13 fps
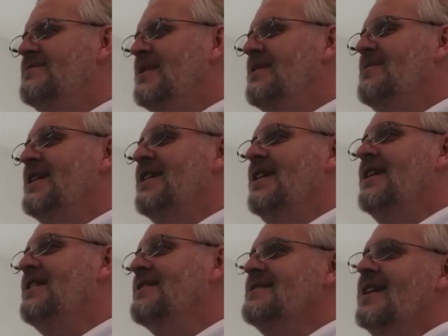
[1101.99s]
be king is
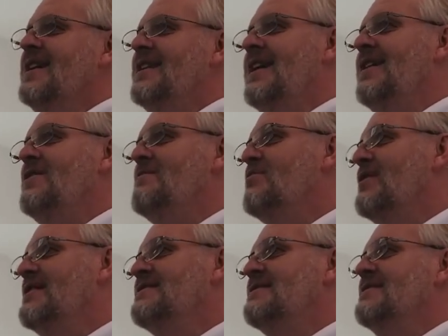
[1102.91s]
not how
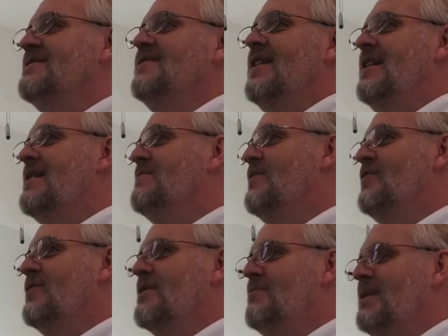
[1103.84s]
impressive I am before the
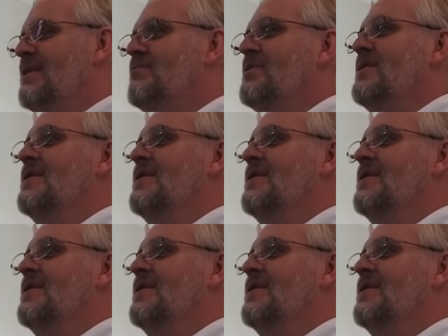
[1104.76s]
people.